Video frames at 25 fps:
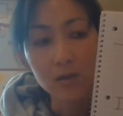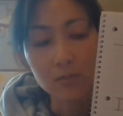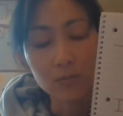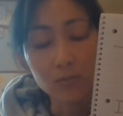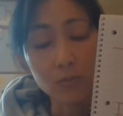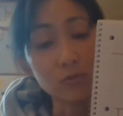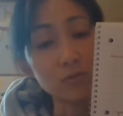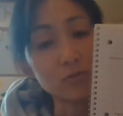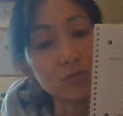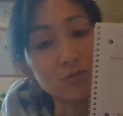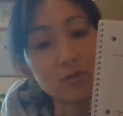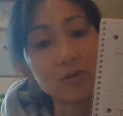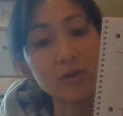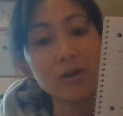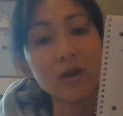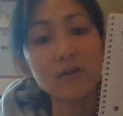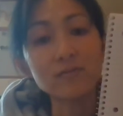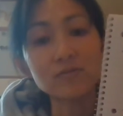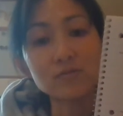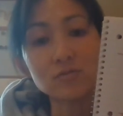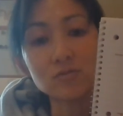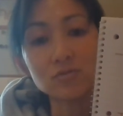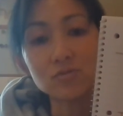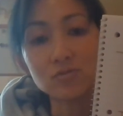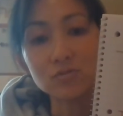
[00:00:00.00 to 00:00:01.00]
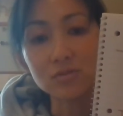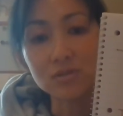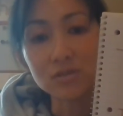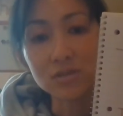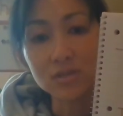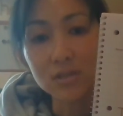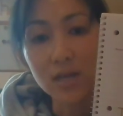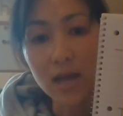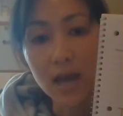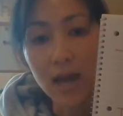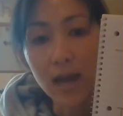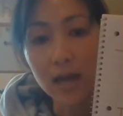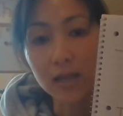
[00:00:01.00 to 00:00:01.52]
Well, you don't have to do
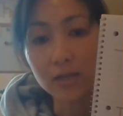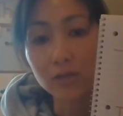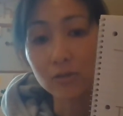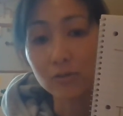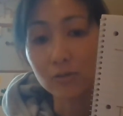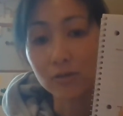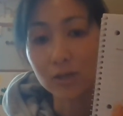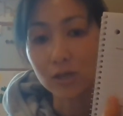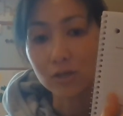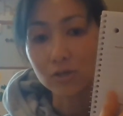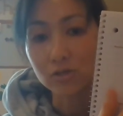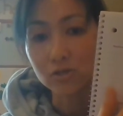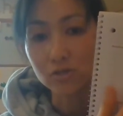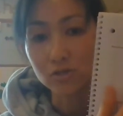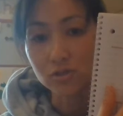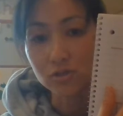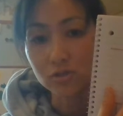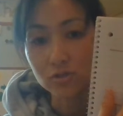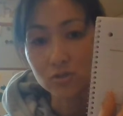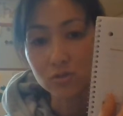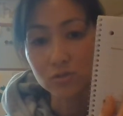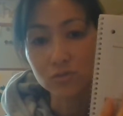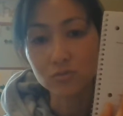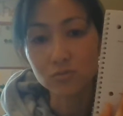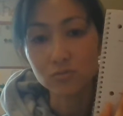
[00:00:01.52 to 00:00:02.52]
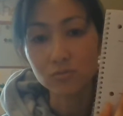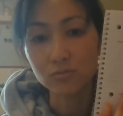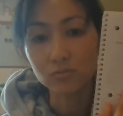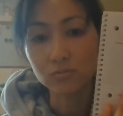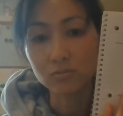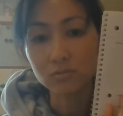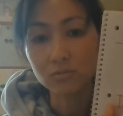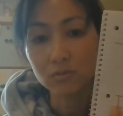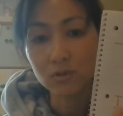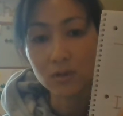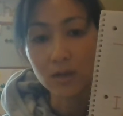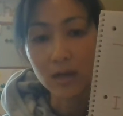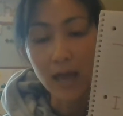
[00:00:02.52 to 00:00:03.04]
sad, you can just do
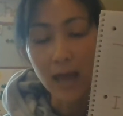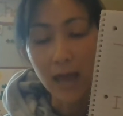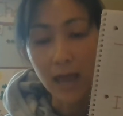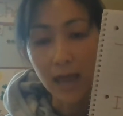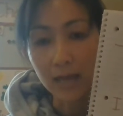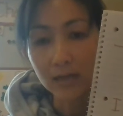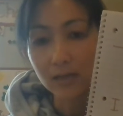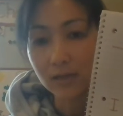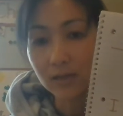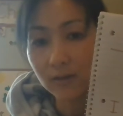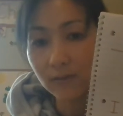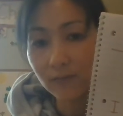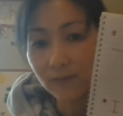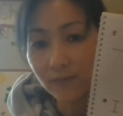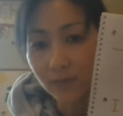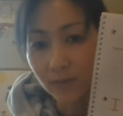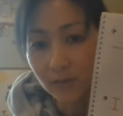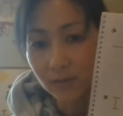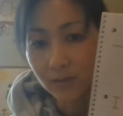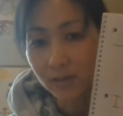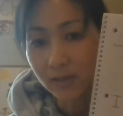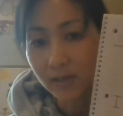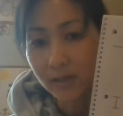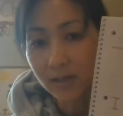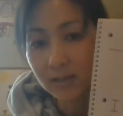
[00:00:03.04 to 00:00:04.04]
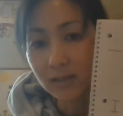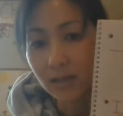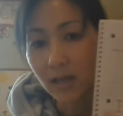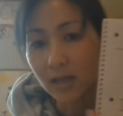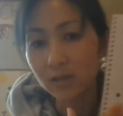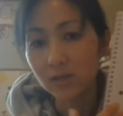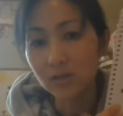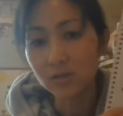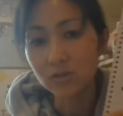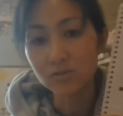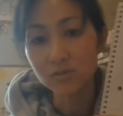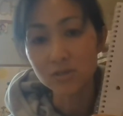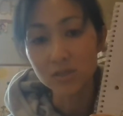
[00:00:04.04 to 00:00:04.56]
any feeling
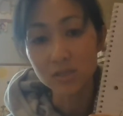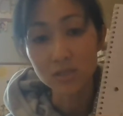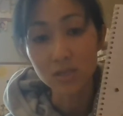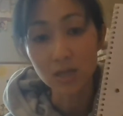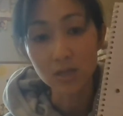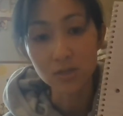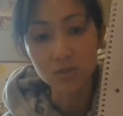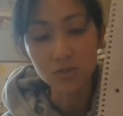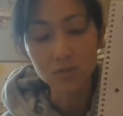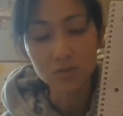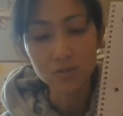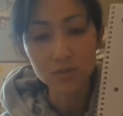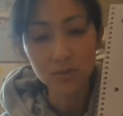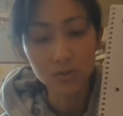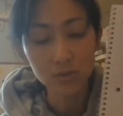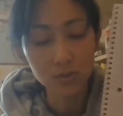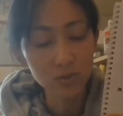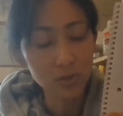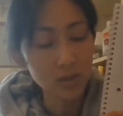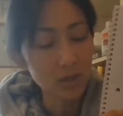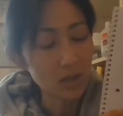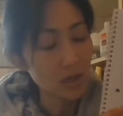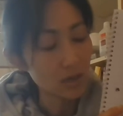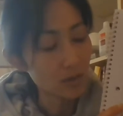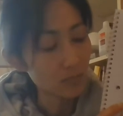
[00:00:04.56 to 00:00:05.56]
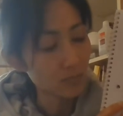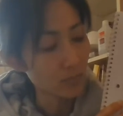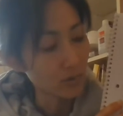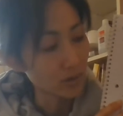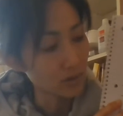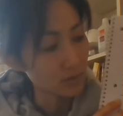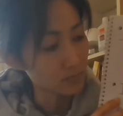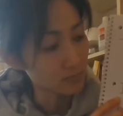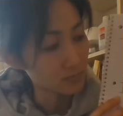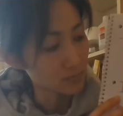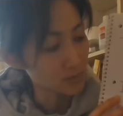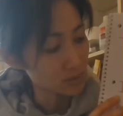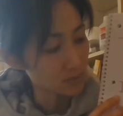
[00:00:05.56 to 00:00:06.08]
that you decide to do,
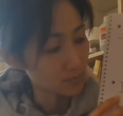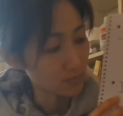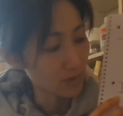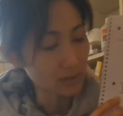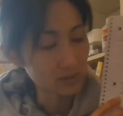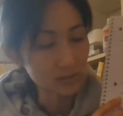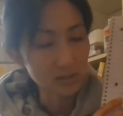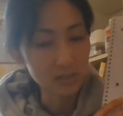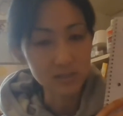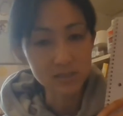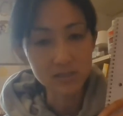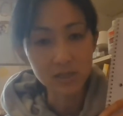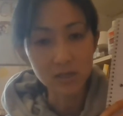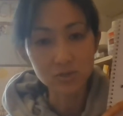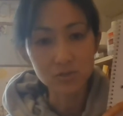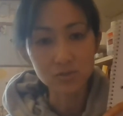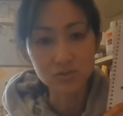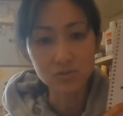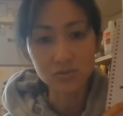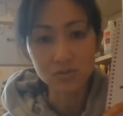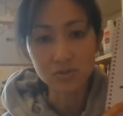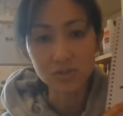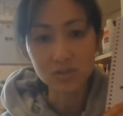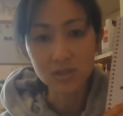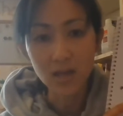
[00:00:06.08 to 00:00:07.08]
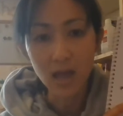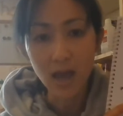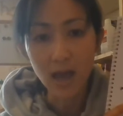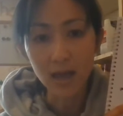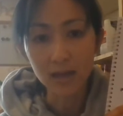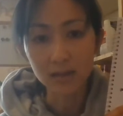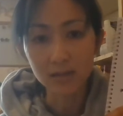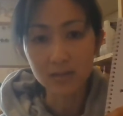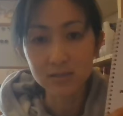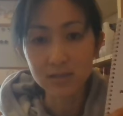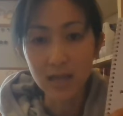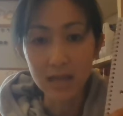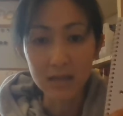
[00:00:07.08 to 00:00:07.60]
but Miss Mac decided to do
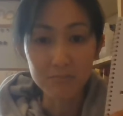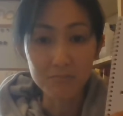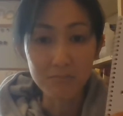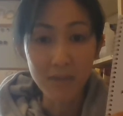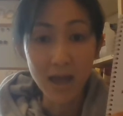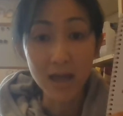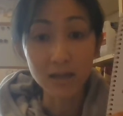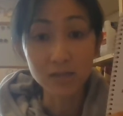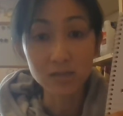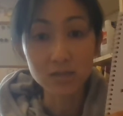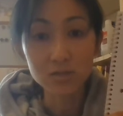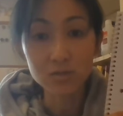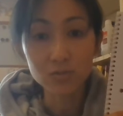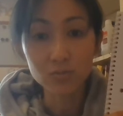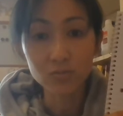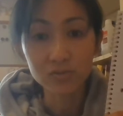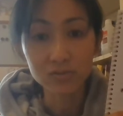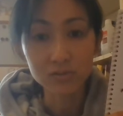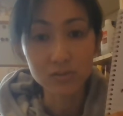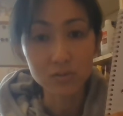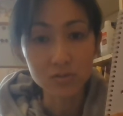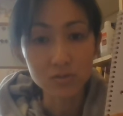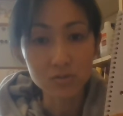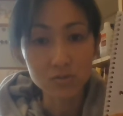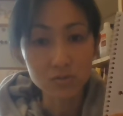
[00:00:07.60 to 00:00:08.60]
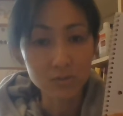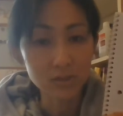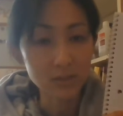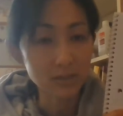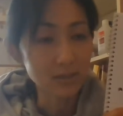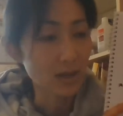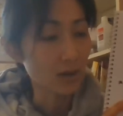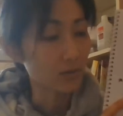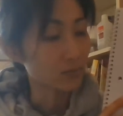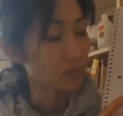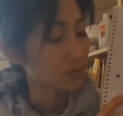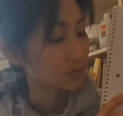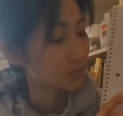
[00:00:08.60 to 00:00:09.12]
sad that match with the story
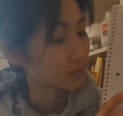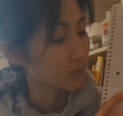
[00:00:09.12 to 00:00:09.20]
that we